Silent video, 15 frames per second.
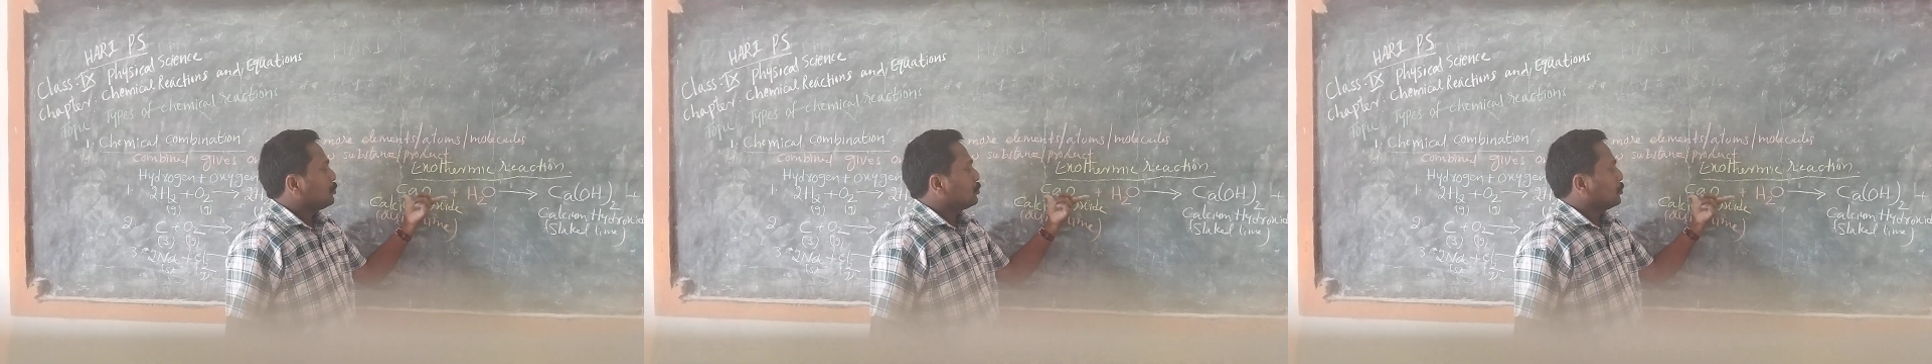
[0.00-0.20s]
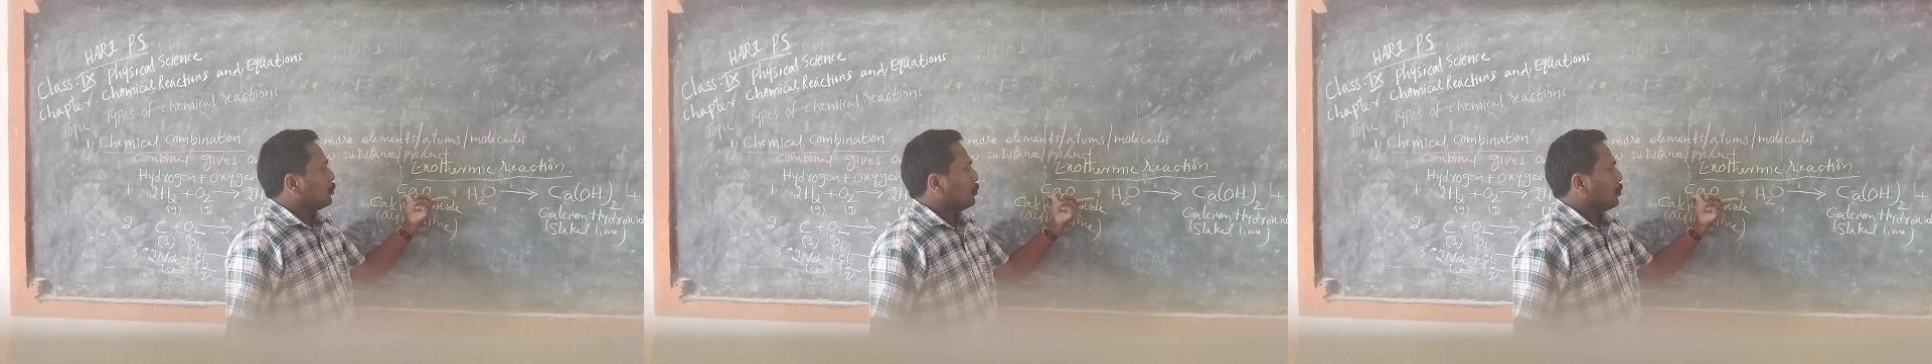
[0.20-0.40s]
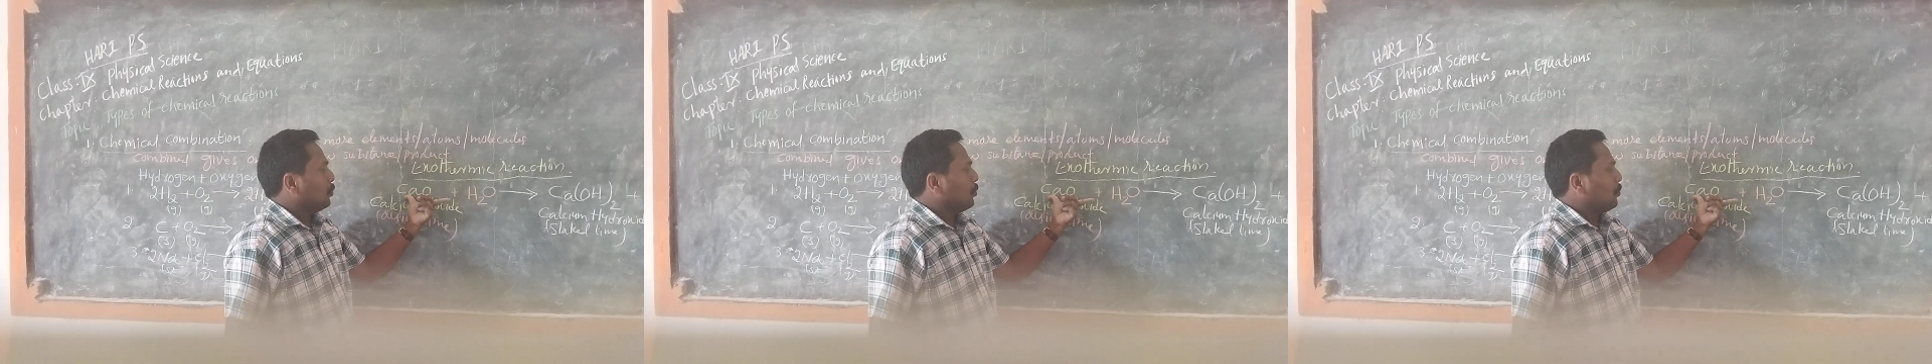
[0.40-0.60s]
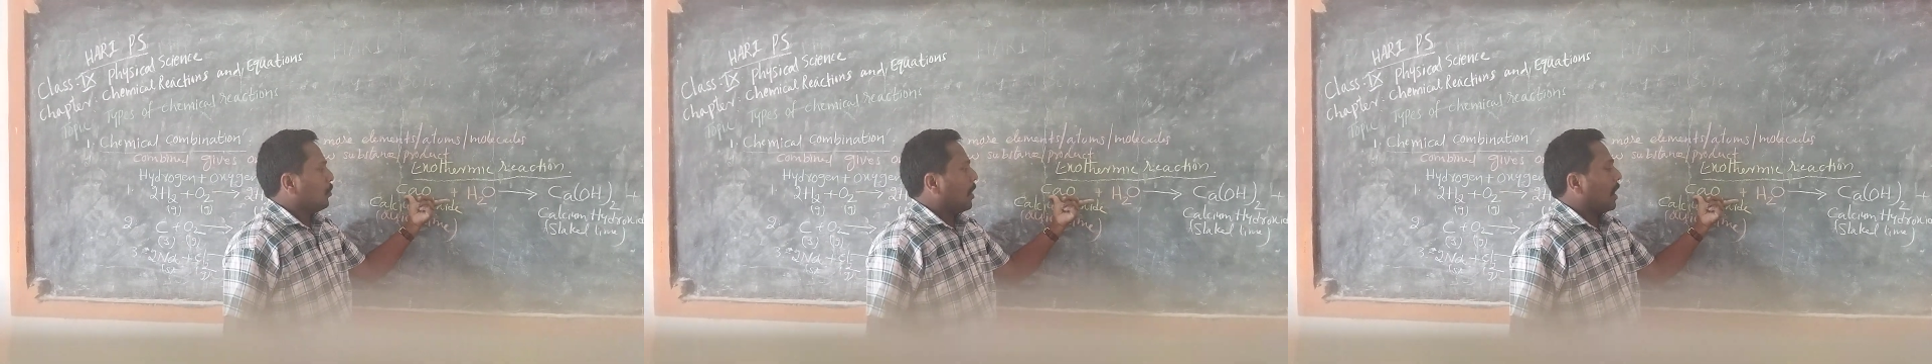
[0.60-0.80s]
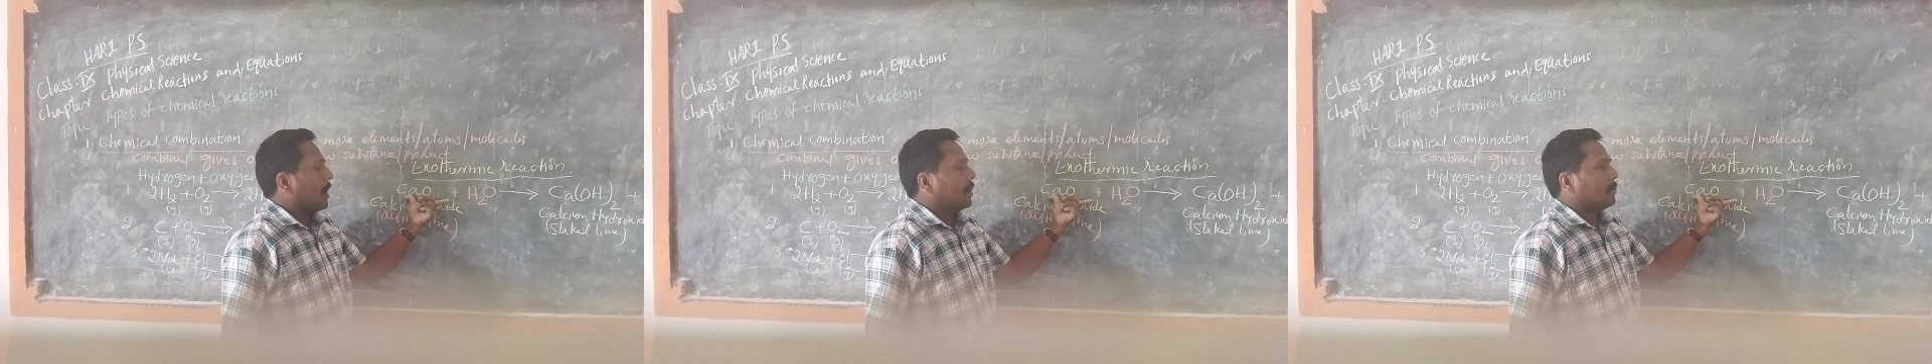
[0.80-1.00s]

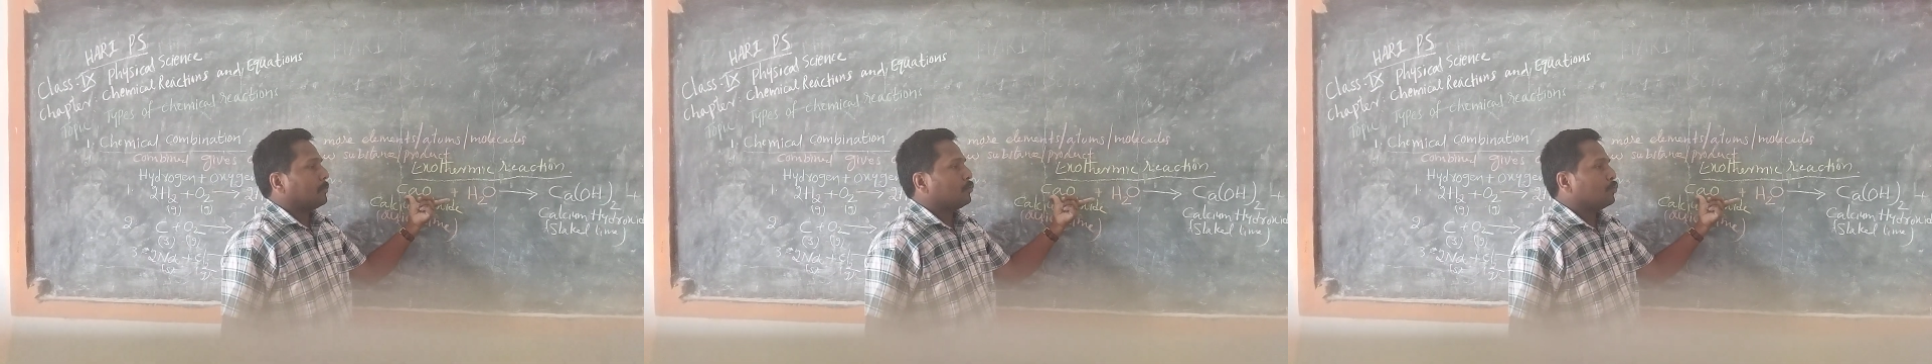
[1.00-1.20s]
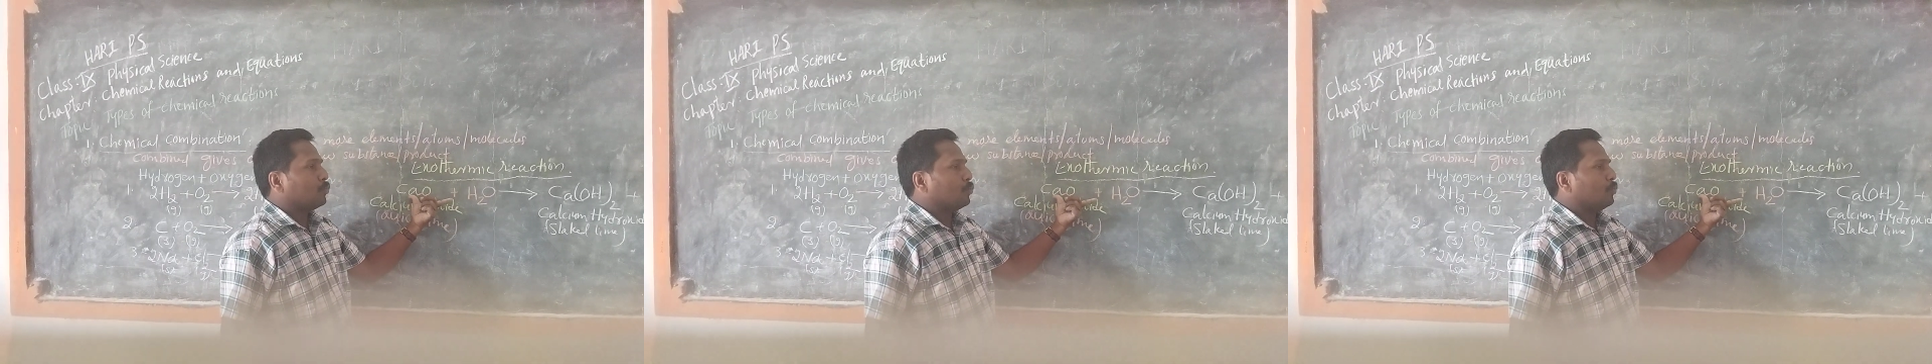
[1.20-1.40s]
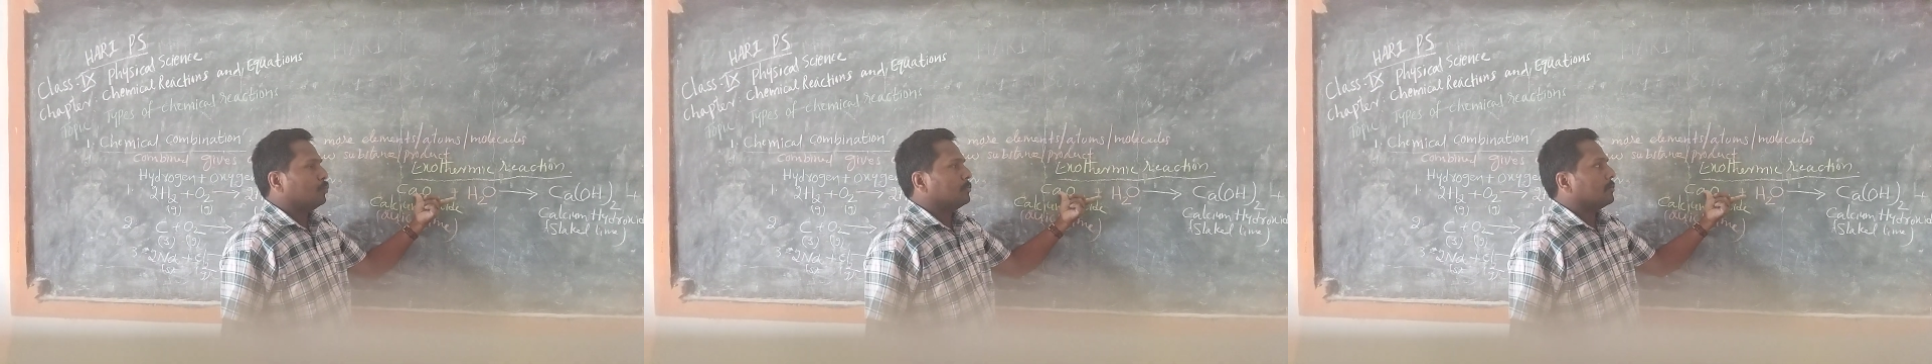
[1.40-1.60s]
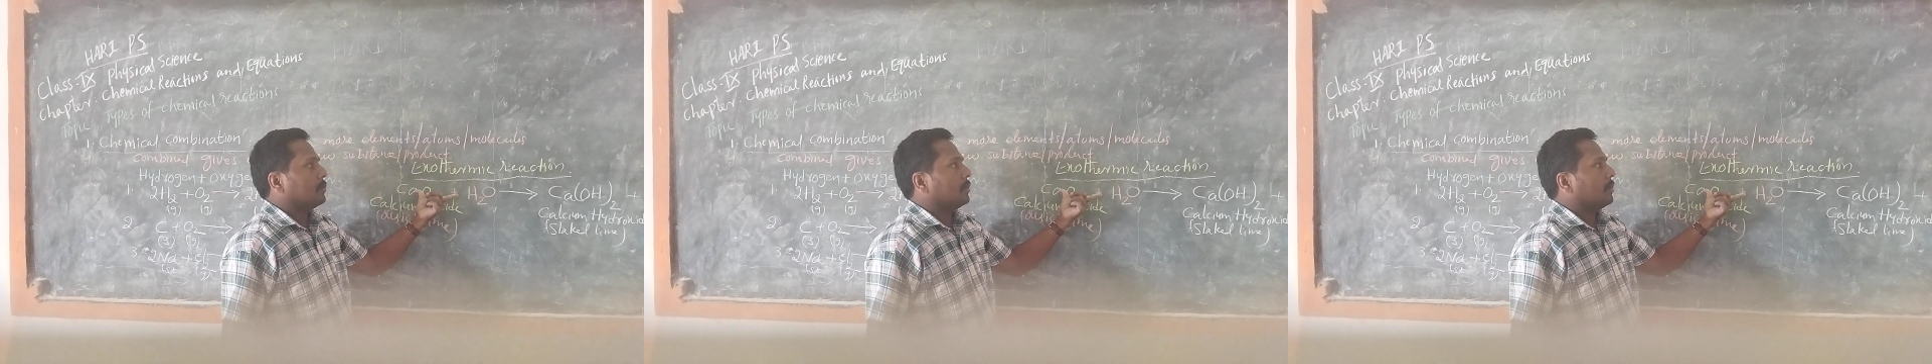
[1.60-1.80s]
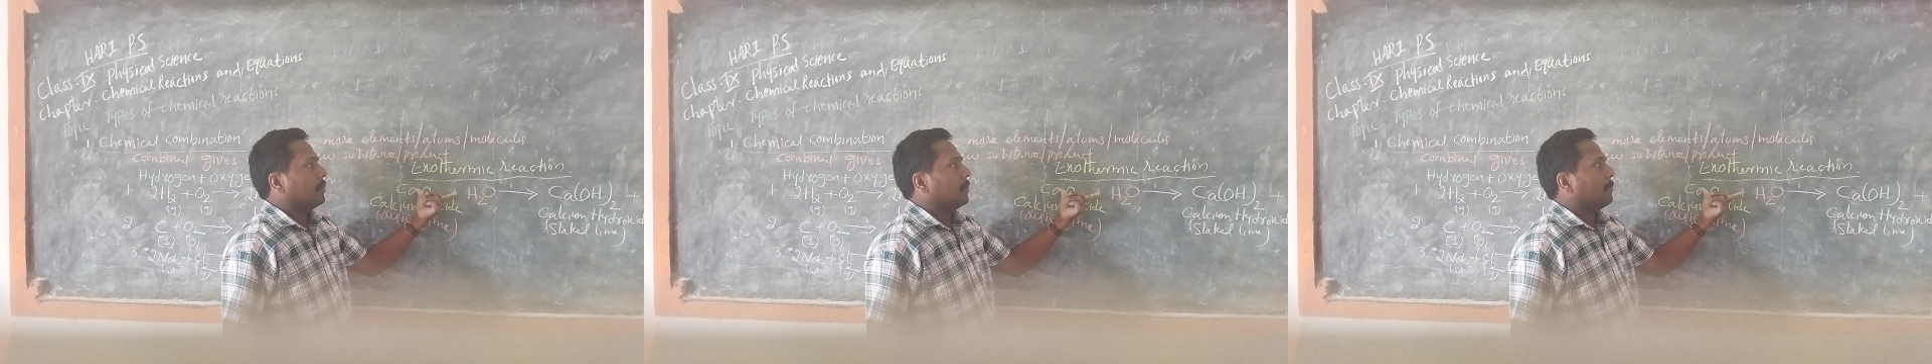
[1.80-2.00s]
Two
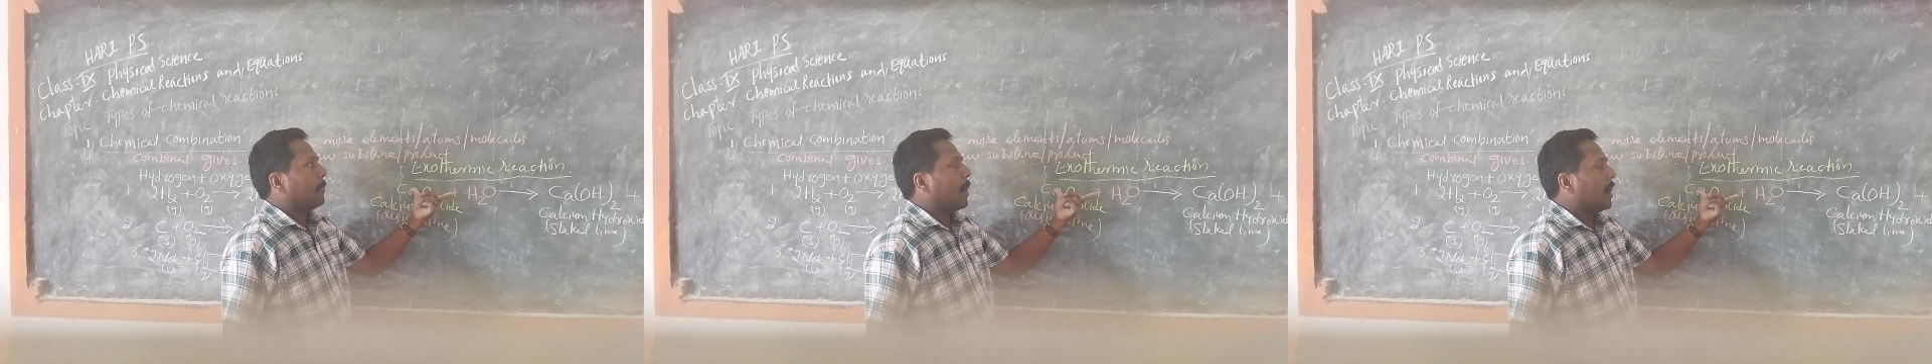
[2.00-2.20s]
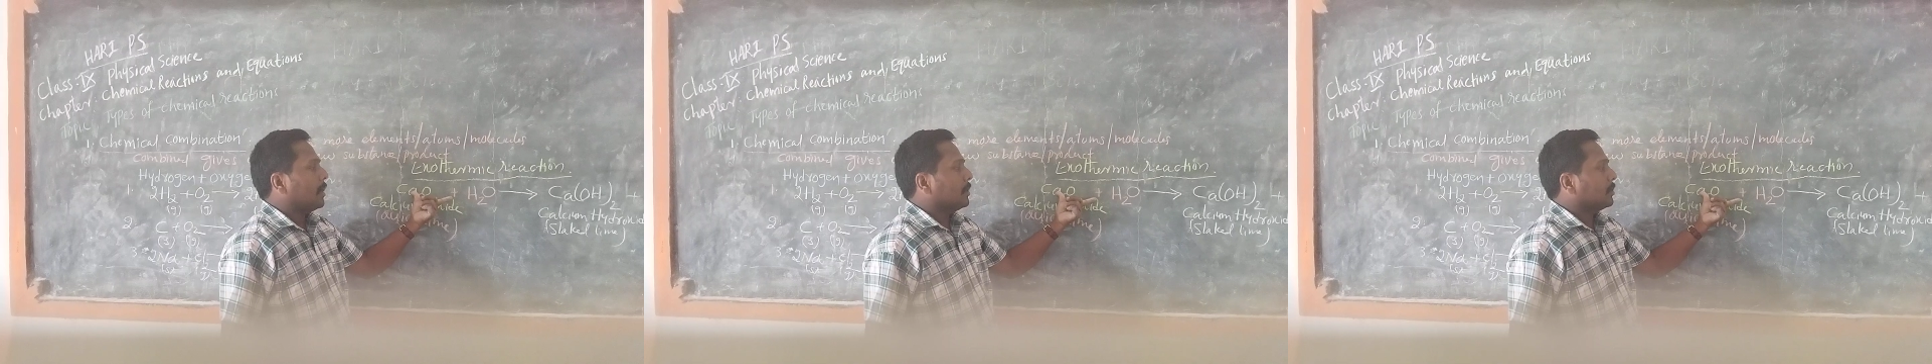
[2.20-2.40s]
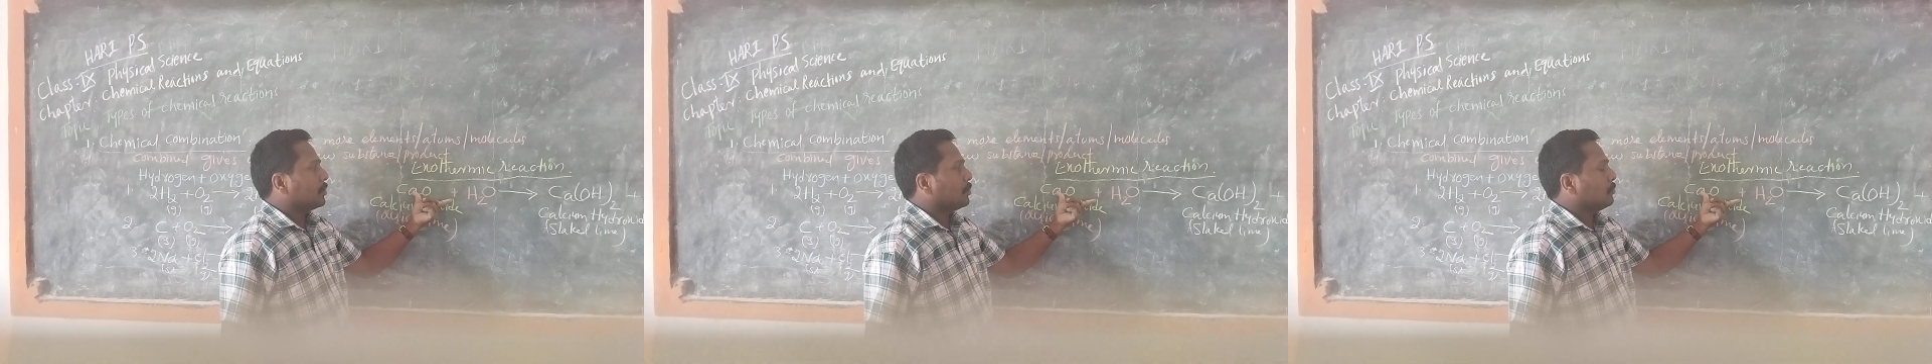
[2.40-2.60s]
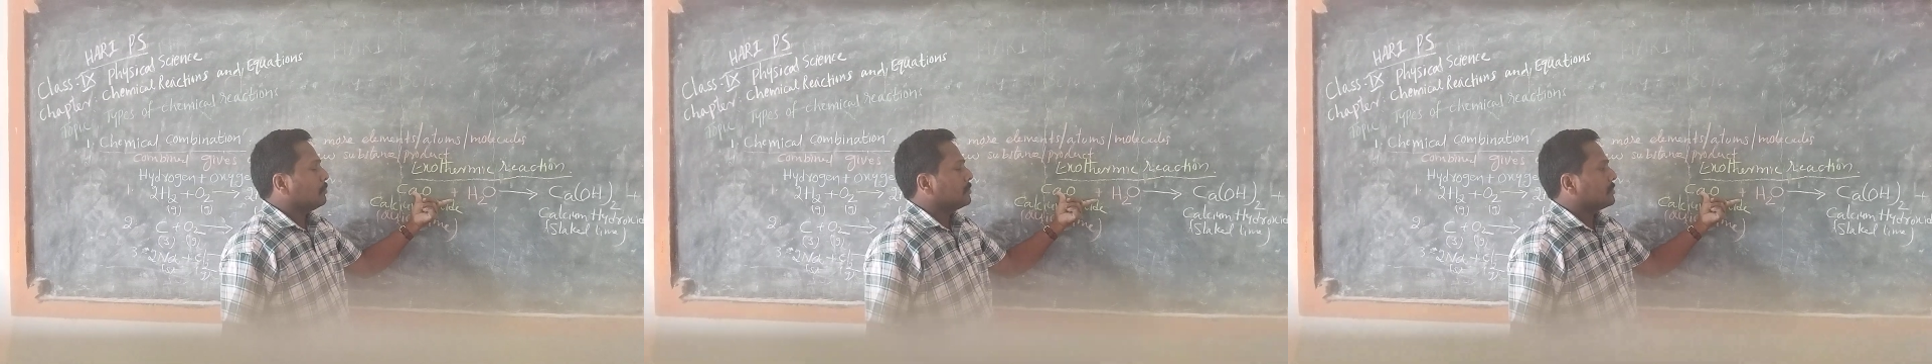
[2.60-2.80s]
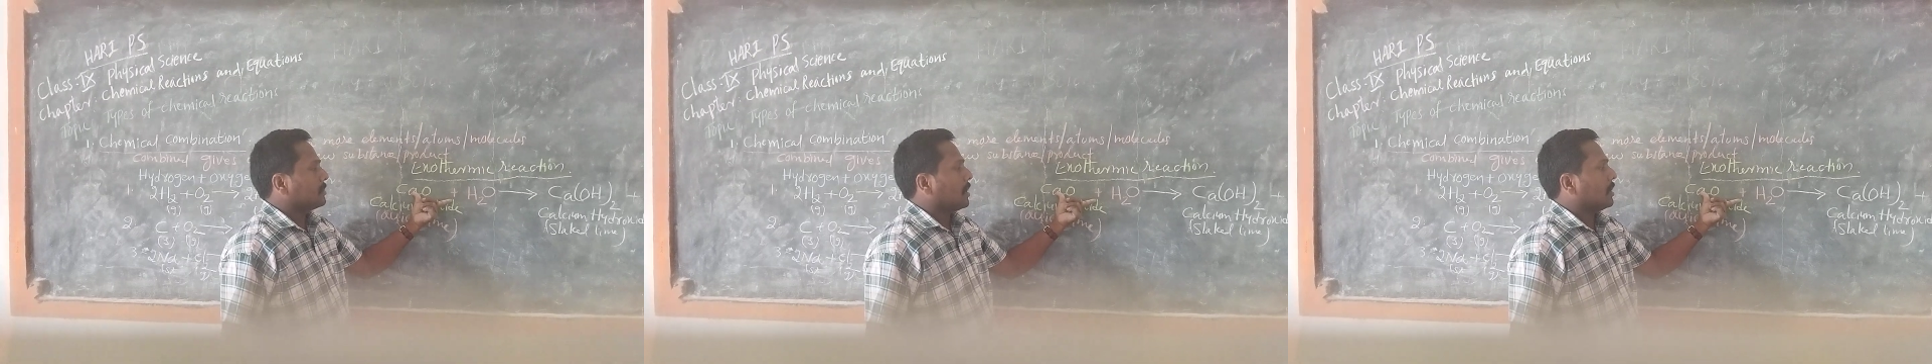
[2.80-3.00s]
molecules